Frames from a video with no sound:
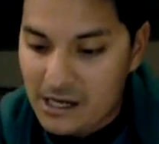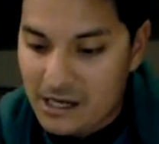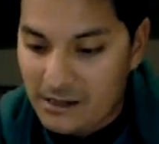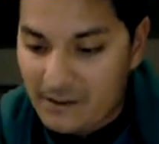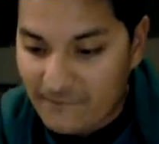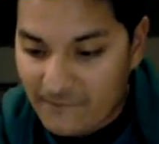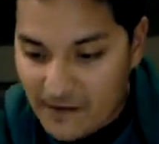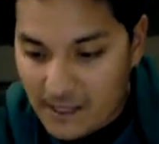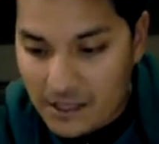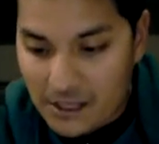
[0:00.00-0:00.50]

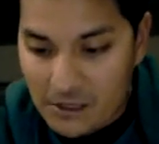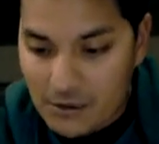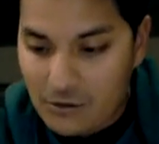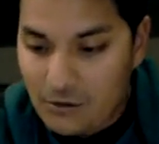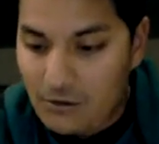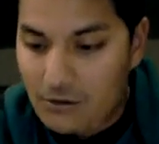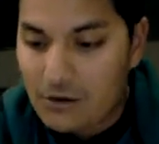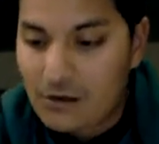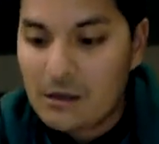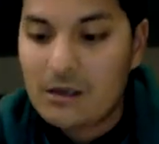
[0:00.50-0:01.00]
He's
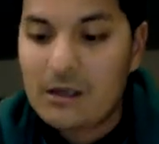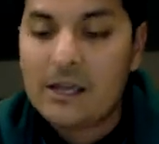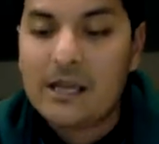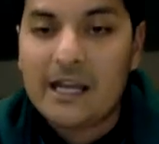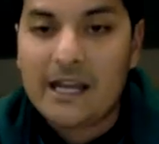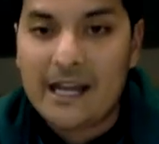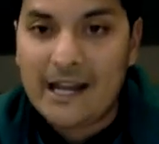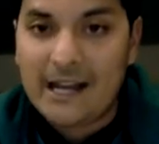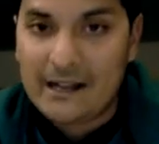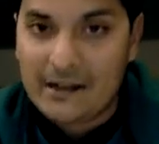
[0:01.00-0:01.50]
physical,
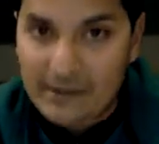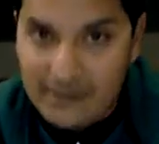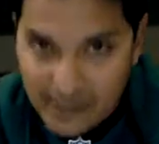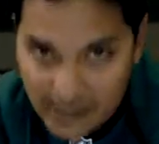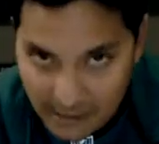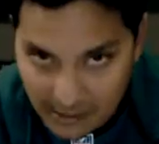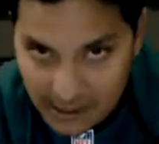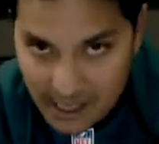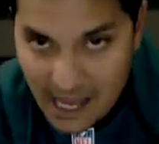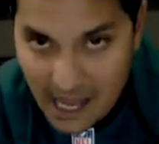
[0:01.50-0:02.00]
and
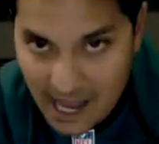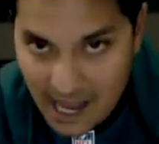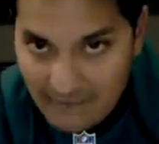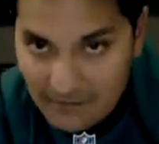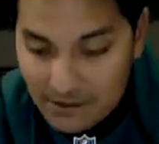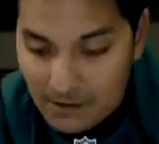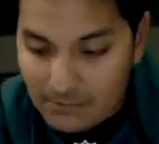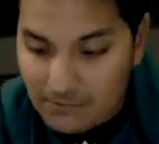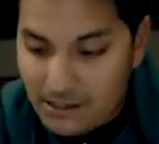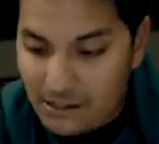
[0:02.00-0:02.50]
they're going to
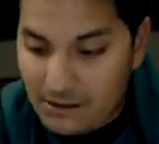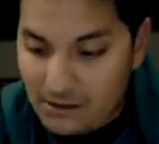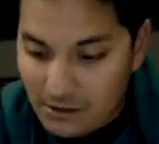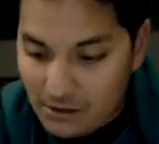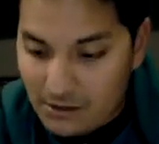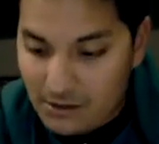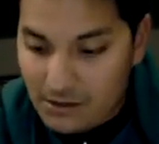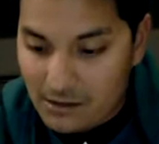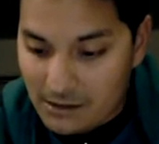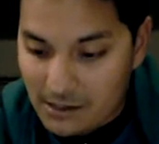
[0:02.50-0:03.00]
have something
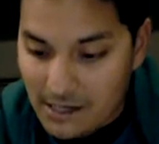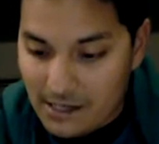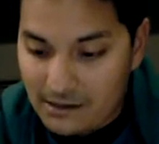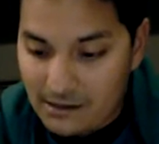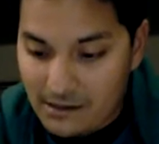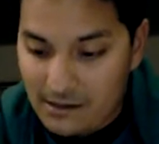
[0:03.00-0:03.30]
turn.